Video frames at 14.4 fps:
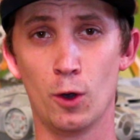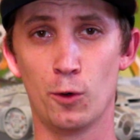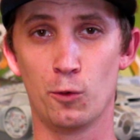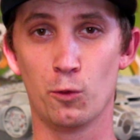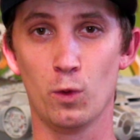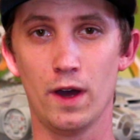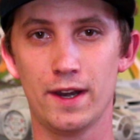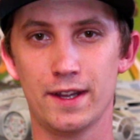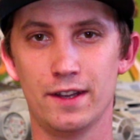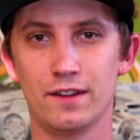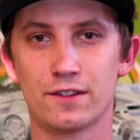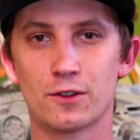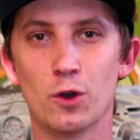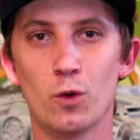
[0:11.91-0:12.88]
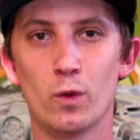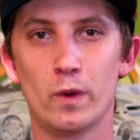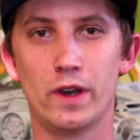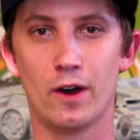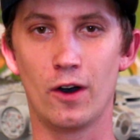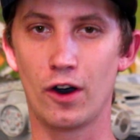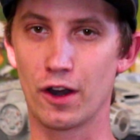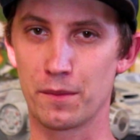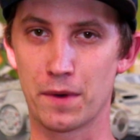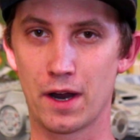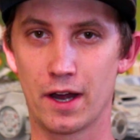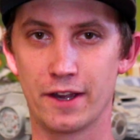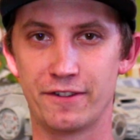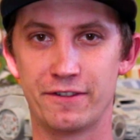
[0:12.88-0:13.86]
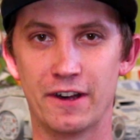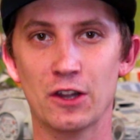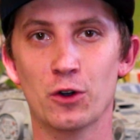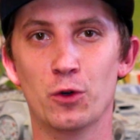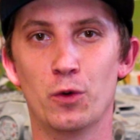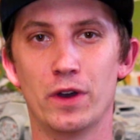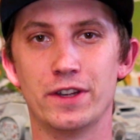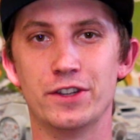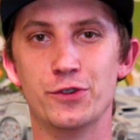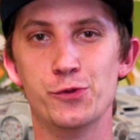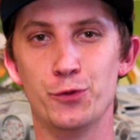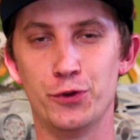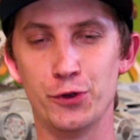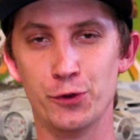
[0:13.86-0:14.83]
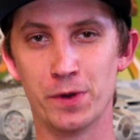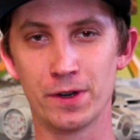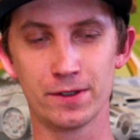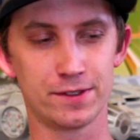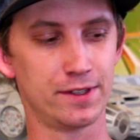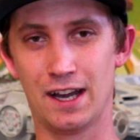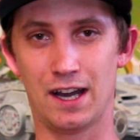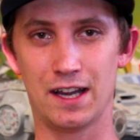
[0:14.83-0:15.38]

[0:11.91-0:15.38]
What is going on, my fellow YouTubers?